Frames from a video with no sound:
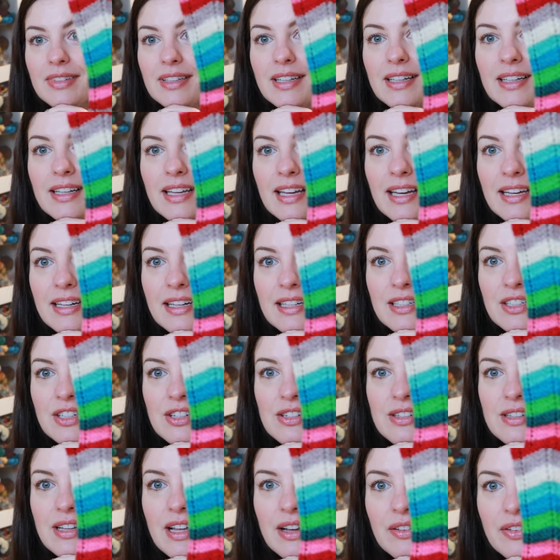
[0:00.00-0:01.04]
Again, I
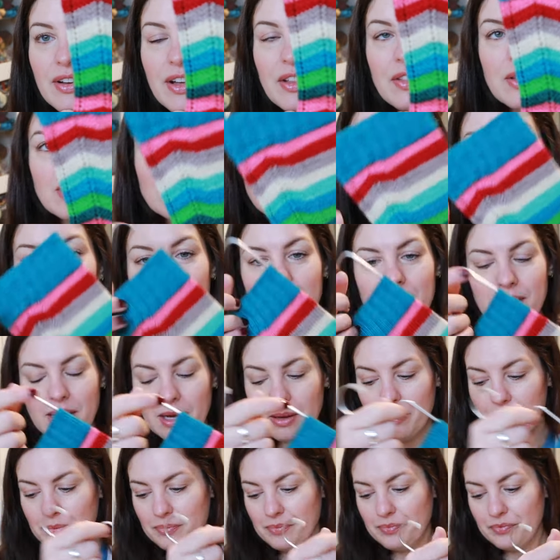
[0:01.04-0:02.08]
just love how this works
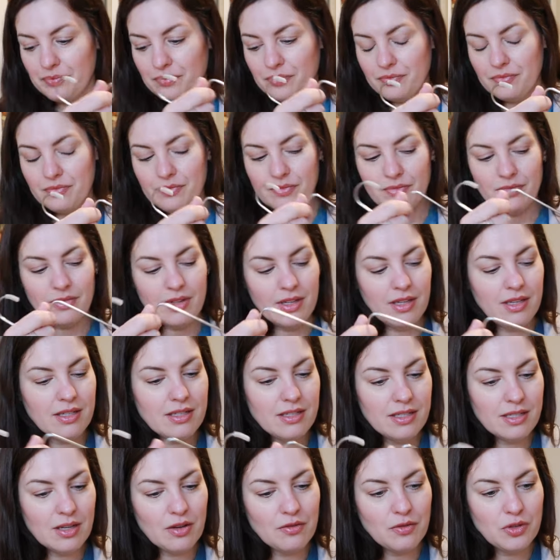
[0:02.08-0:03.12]
up
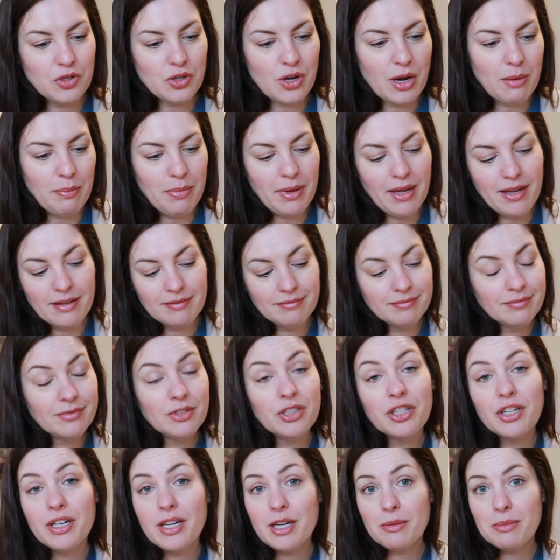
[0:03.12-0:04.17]
in self-striping.
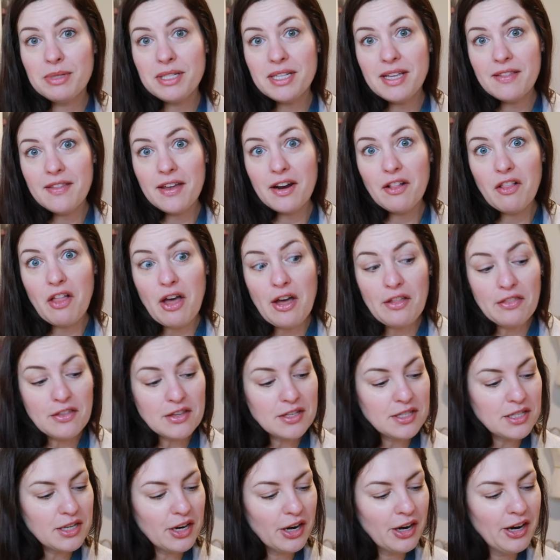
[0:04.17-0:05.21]
You're gonna hear me say that a lot
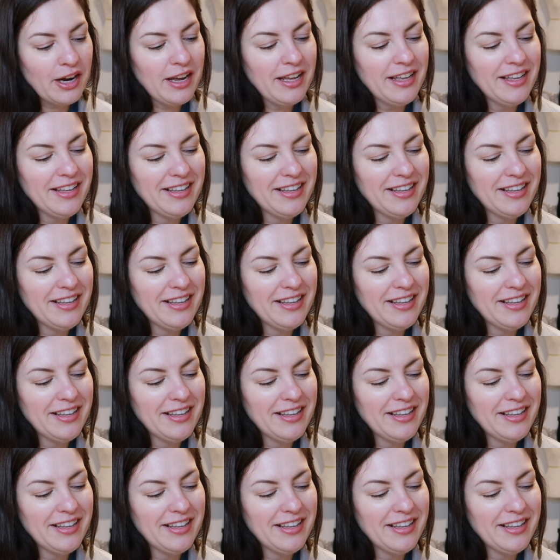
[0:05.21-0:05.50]
this year,